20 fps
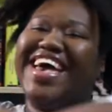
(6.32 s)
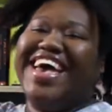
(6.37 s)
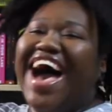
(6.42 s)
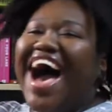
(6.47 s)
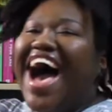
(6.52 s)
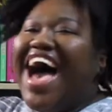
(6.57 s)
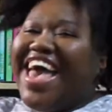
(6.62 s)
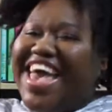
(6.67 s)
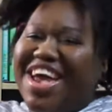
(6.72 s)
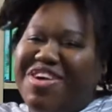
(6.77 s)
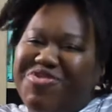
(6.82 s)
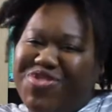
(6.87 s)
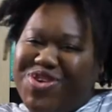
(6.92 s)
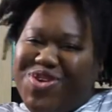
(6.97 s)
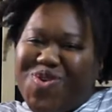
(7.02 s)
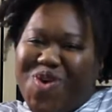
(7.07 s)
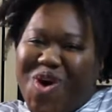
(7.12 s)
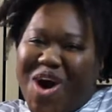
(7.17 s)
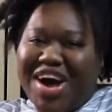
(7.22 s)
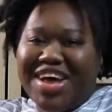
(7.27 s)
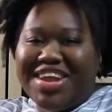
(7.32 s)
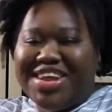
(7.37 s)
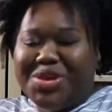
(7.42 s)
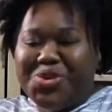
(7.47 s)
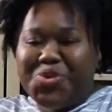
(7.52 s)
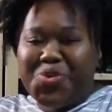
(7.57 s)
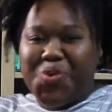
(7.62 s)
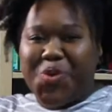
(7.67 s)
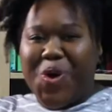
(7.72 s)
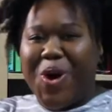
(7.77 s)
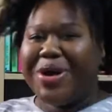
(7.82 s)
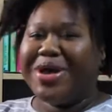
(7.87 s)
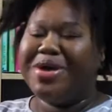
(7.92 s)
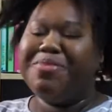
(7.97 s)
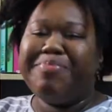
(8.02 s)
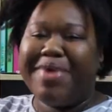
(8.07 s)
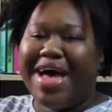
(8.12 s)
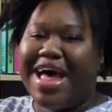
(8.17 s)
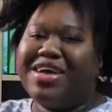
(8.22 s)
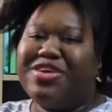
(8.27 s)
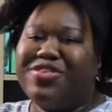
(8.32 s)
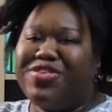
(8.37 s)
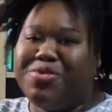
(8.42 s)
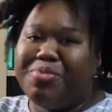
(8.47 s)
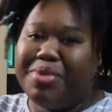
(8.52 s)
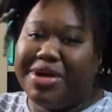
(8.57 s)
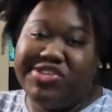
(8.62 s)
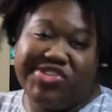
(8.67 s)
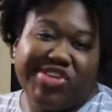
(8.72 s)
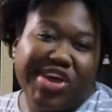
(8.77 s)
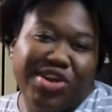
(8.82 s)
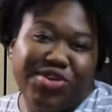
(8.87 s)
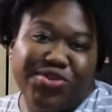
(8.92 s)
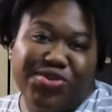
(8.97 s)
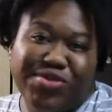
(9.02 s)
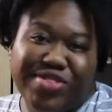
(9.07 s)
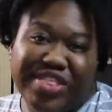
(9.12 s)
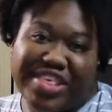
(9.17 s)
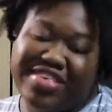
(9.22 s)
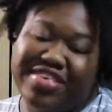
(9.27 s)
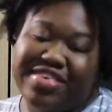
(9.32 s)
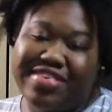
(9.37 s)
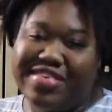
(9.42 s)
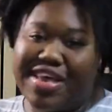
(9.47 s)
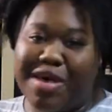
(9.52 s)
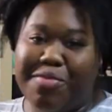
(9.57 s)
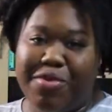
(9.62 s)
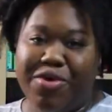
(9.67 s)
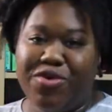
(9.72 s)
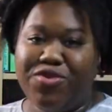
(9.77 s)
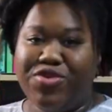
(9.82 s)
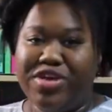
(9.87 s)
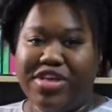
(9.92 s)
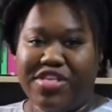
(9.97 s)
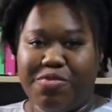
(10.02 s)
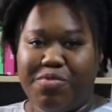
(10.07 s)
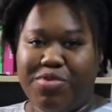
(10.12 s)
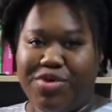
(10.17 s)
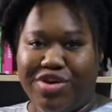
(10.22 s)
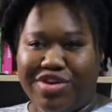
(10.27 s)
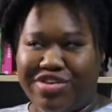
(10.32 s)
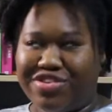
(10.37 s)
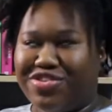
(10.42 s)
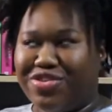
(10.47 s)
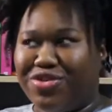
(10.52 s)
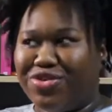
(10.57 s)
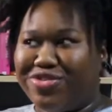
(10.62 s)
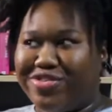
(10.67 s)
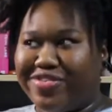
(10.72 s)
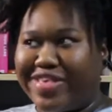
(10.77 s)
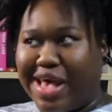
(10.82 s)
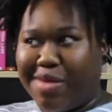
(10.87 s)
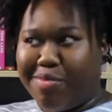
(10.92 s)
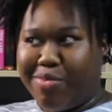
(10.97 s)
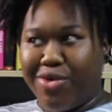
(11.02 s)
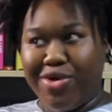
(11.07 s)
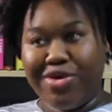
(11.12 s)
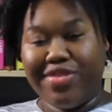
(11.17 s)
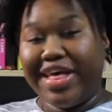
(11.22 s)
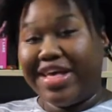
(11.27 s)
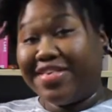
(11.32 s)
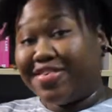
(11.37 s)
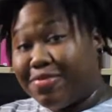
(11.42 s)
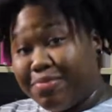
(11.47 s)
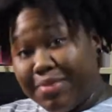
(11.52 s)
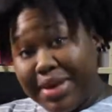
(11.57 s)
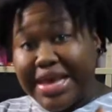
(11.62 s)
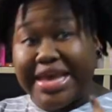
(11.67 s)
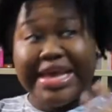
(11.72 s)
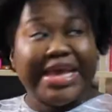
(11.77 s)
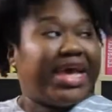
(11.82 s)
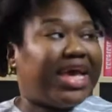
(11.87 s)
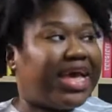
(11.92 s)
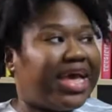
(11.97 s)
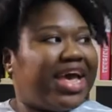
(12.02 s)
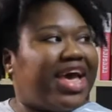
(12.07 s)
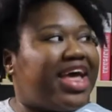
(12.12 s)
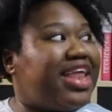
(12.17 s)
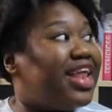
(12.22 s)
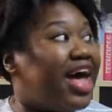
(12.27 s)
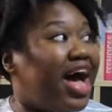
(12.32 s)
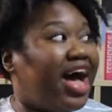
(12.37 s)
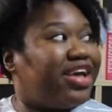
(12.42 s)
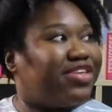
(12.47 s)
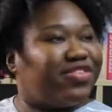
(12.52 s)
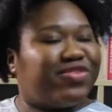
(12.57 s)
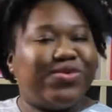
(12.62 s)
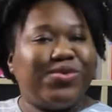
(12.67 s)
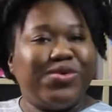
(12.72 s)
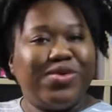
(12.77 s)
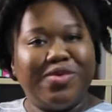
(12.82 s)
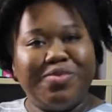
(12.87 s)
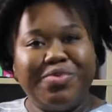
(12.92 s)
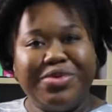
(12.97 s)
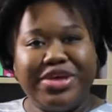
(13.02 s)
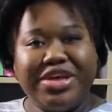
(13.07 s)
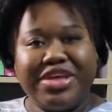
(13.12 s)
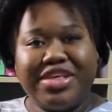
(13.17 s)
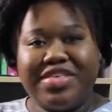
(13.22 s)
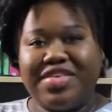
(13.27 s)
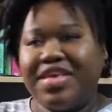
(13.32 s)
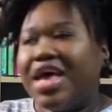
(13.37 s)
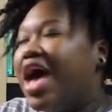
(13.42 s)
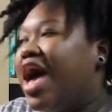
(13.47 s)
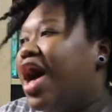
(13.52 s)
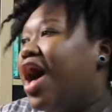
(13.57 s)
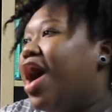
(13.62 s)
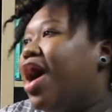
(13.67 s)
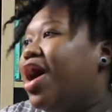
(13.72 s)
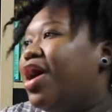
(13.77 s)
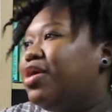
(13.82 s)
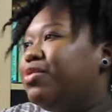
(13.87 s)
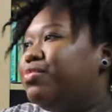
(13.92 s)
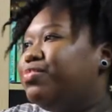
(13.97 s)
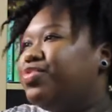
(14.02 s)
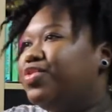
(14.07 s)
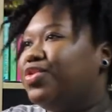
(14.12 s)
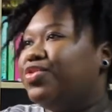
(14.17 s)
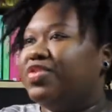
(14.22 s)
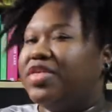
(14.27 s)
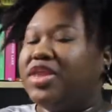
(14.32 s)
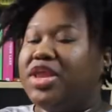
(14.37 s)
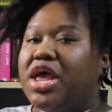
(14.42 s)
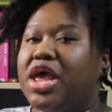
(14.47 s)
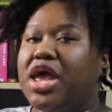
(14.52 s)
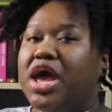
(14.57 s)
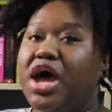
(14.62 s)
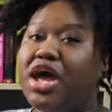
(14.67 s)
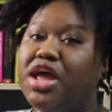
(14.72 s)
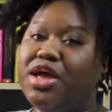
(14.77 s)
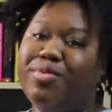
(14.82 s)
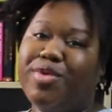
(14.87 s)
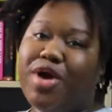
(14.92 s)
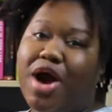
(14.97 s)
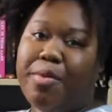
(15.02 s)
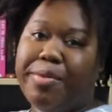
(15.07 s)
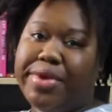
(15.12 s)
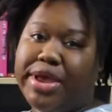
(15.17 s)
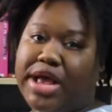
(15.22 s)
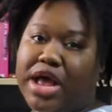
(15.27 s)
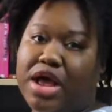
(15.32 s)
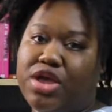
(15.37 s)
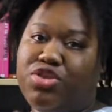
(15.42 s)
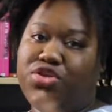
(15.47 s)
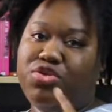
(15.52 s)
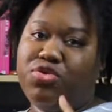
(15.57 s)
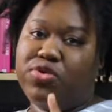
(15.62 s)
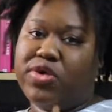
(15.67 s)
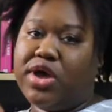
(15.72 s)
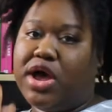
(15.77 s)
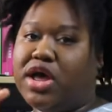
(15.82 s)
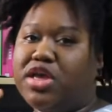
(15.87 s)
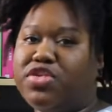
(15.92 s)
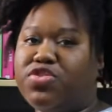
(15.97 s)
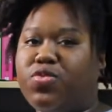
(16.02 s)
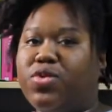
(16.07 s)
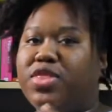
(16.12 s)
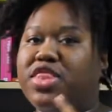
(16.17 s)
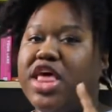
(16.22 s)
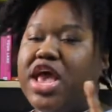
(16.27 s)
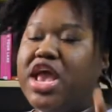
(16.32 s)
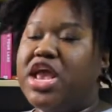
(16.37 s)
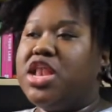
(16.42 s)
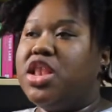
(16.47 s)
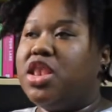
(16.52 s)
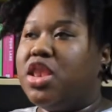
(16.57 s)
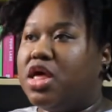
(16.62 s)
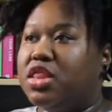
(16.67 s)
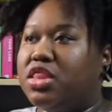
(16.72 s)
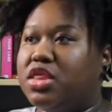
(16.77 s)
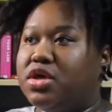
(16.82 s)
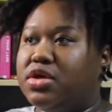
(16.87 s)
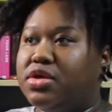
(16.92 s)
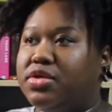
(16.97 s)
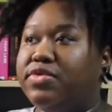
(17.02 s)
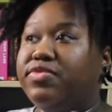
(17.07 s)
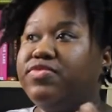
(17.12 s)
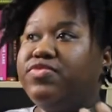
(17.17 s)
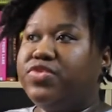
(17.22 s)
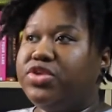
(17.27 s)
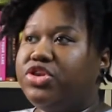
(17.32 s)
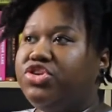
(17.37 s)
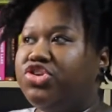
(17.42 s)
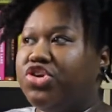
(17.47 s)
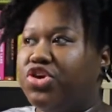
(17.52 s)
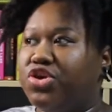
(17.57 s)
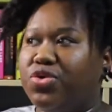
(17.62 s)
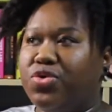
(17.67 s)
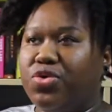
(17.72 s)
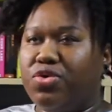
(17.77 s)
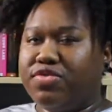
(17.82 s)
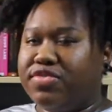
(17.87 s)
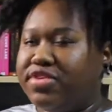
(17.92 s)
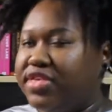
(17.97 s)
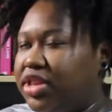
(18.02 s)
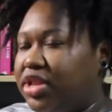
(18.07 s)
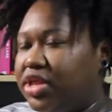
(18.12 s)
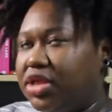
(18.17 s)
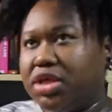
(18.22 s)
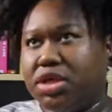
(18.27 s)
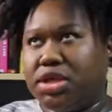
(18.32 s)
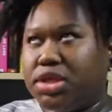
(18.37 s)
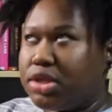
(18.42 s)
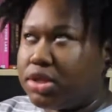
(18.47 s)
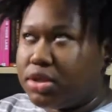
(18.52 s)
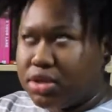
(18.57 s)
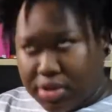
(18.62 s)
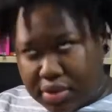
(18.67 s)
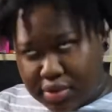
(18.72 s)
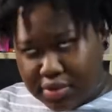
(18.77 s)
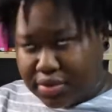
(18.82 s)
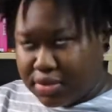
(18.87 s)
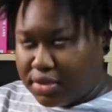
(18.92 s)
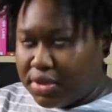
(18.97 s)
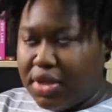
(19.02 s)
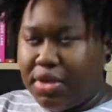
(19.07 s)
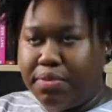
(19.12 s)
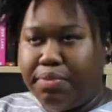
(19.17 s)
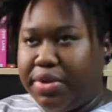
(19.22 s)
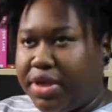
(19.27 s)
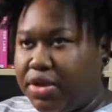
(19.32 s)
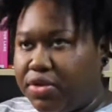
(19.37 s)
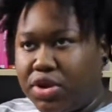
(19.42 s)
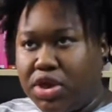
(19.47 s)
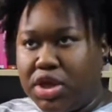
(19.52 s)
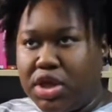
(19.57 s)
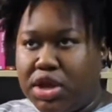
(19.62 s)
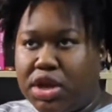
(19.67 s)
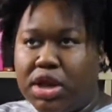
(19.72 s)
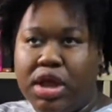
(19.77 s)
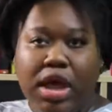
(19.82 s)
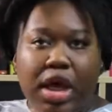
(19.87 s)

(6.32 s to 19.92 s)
Hi everyone, welcome back to my channel. This is Satbo Reads Books. Who's Satbo? That's me, and I talk books. So today I am coming at you guys with another video, obviously, period.